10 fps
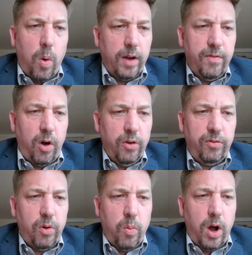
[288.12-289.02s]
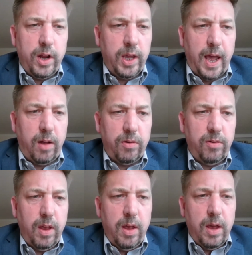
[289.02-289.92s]
one voice or one
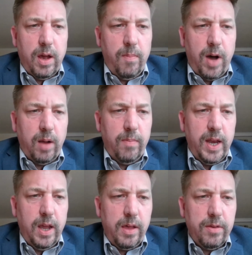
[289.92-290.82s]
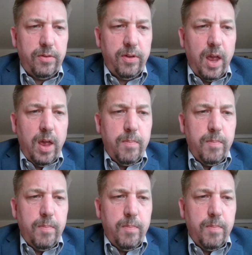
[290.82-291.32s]
account among many others.